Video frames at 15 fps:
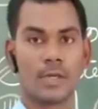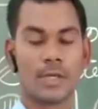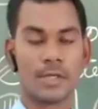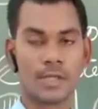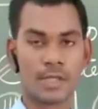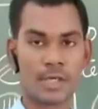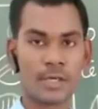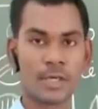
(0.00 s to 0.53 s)

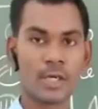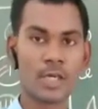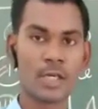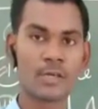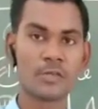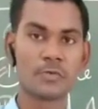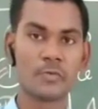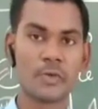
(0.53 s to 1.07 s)
In general
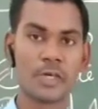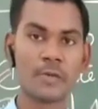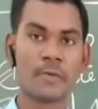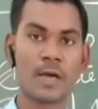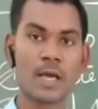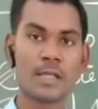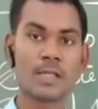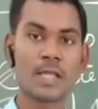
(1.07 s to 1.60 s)
language, we
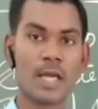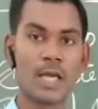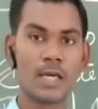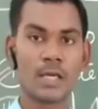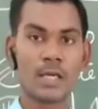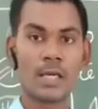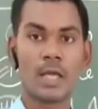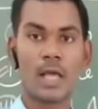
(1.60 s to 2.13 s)
define
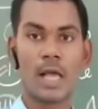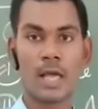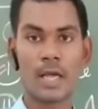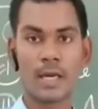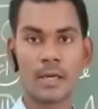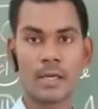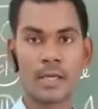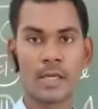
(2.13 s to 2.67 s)
that
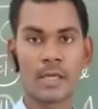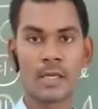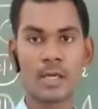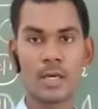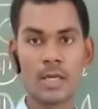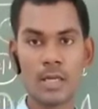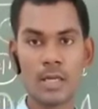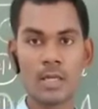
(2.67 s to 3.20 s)
an
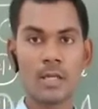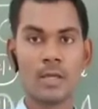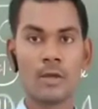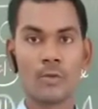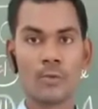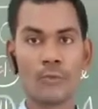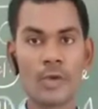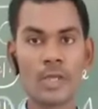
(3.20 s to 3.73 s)

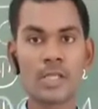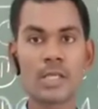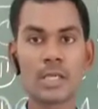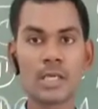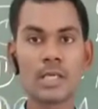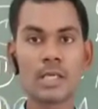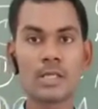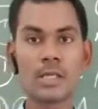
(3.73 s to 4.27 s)
angle which
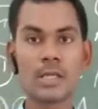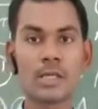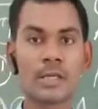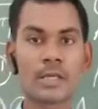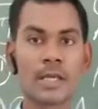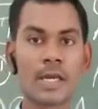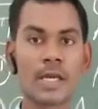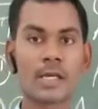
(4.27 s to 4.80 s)
is
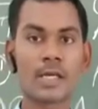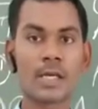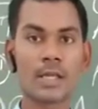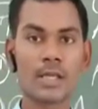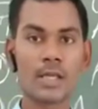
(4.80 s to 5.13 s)
greater